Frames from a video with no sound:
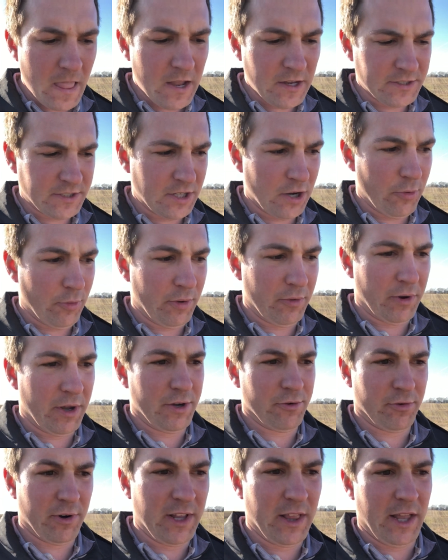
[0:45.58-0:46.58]
So we wanted
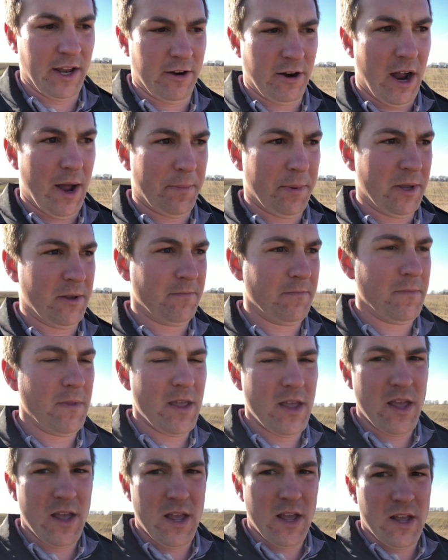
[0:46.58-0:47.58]
to relay crop it.
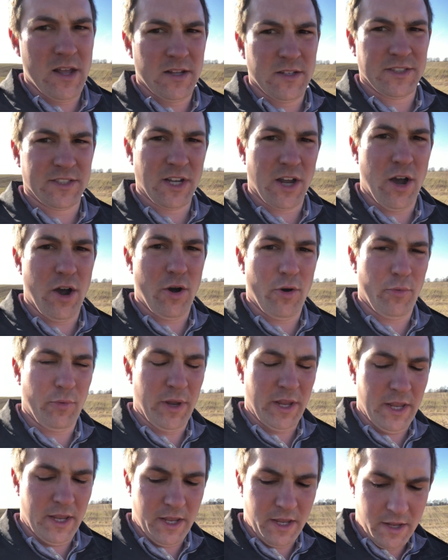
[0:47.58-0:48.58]
So
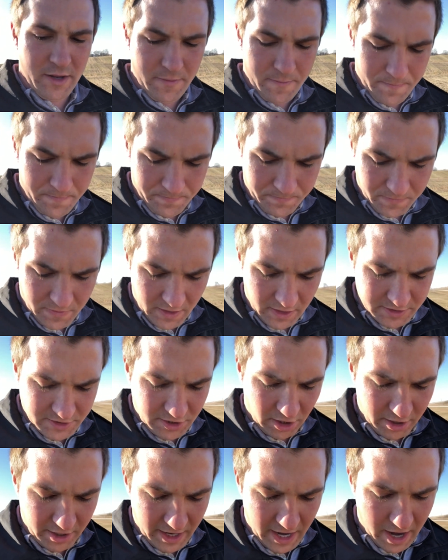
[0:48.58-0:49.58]
we
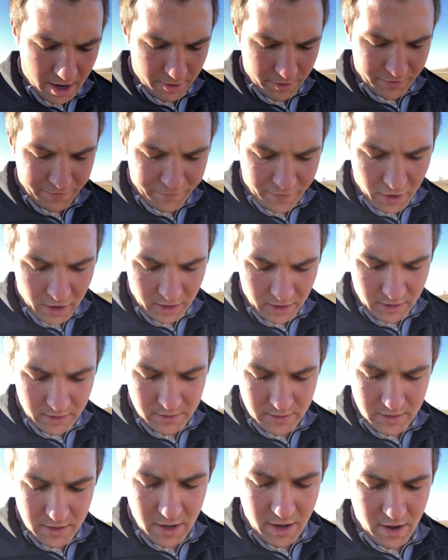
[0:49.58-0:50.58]
started out fall
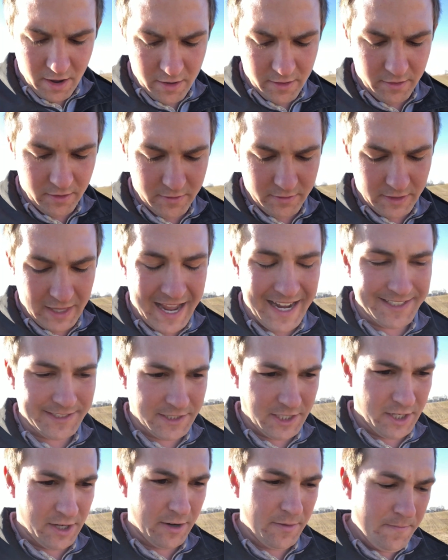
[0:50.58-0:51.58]

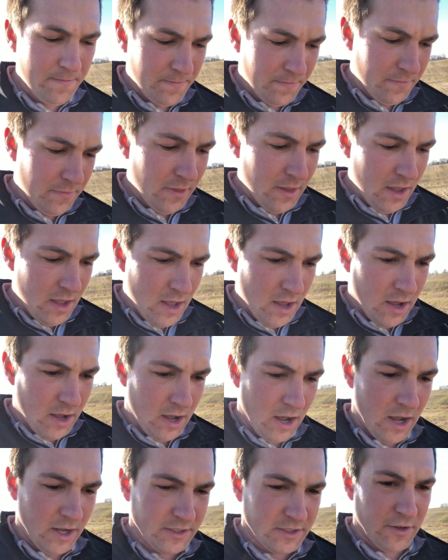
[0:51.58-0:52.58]
last year.
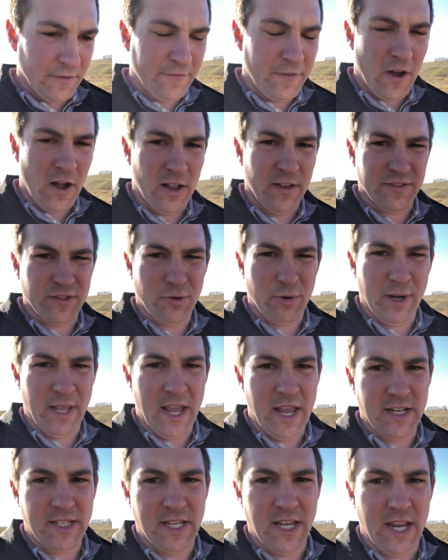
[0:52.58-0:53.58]
Uh, so fall of
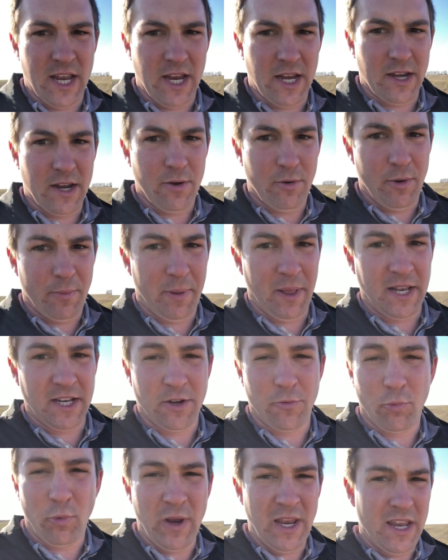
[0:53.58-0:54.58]
2018, we
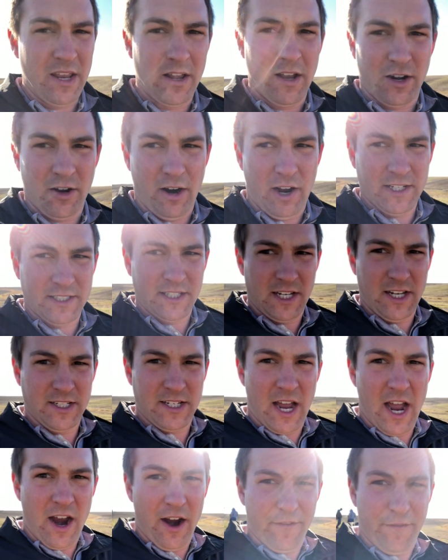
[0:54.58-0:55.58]
planted wheat across the
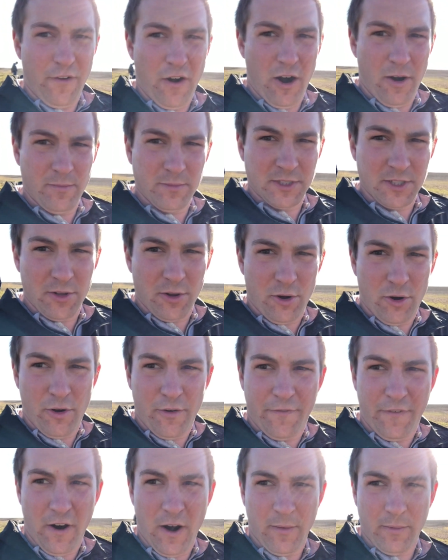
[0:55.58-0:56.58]
entire farm. So the whole
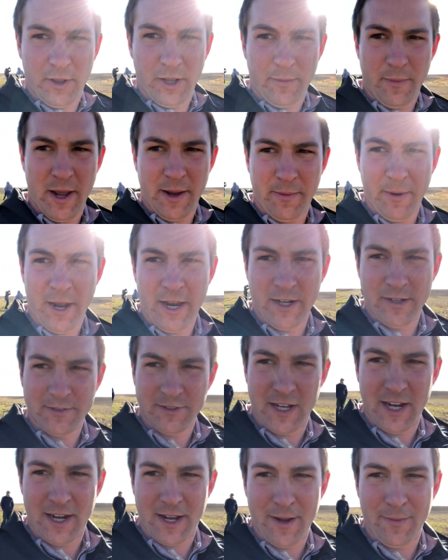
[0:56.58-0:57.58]
farm, clear back behind us,
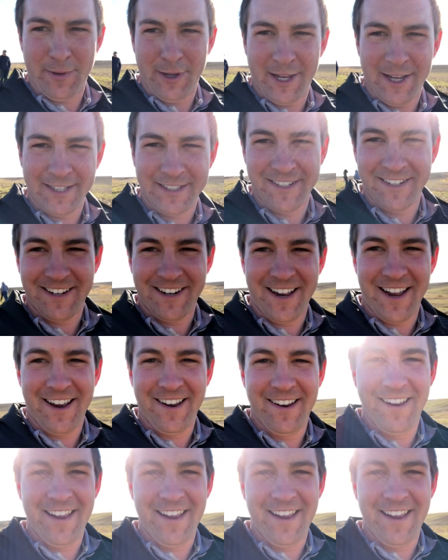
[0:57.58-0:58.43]
got a couple guests here today